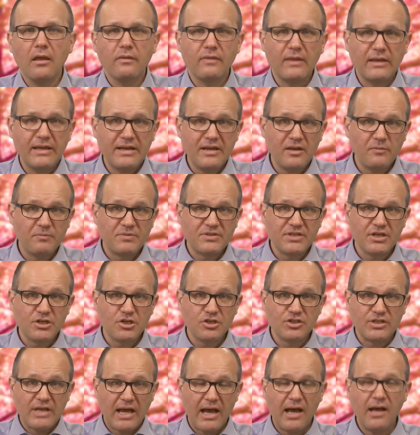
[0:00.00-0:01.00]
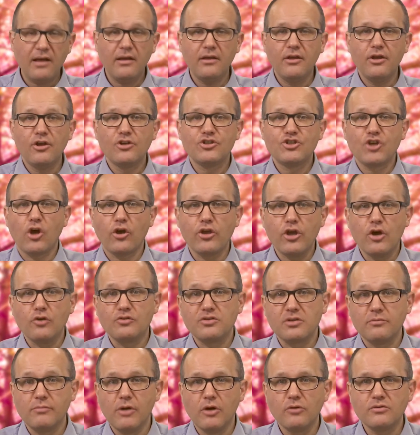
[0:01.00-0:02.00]
The leading positions are
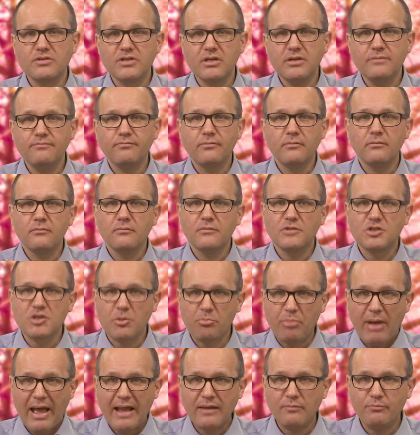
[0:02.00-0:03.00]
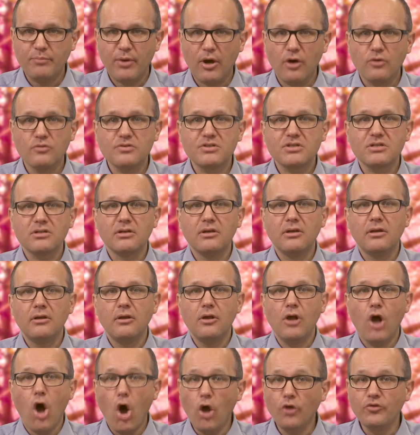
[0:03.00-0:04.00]
Toyota Motor, Japan Post,
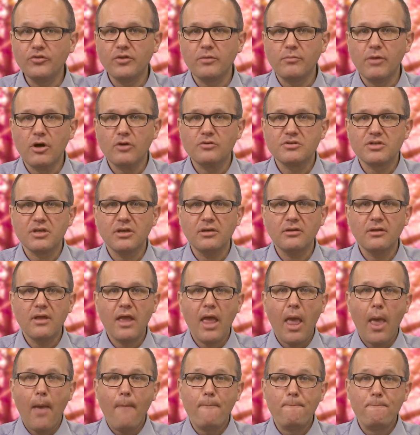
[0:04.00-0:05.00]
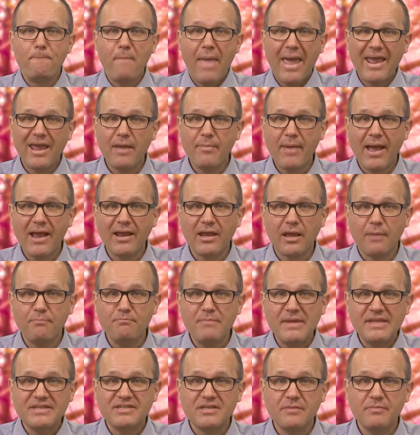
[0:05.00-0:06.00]
Honda Motor, Megabank
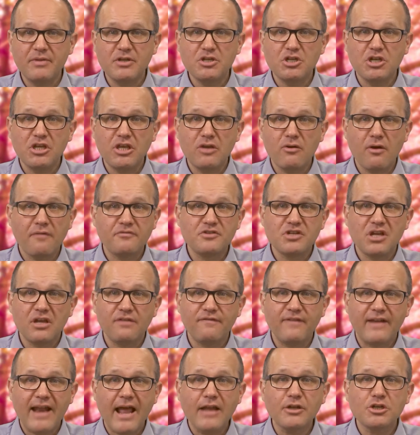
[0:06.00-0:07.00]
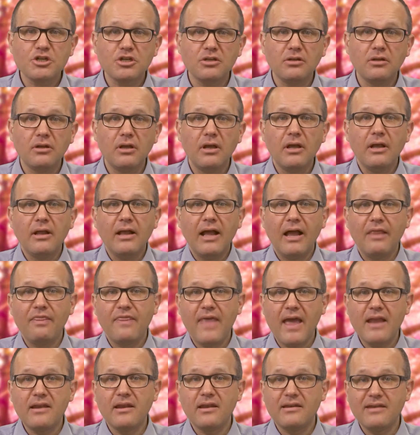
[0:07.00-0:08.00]
Mitsubishi UFJ Financial, and
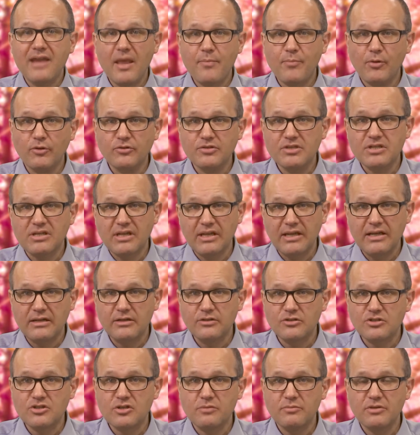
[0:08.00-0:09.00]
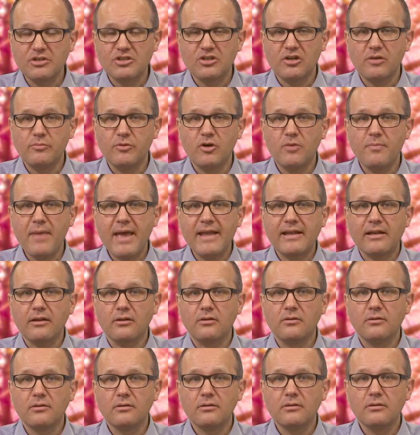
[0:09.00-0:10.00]
then Nippon Steel and Sumitomo
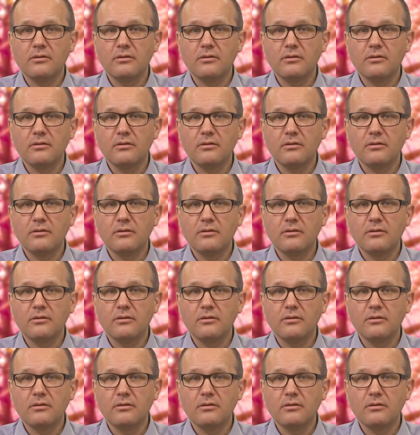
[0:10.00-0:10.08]
Metal.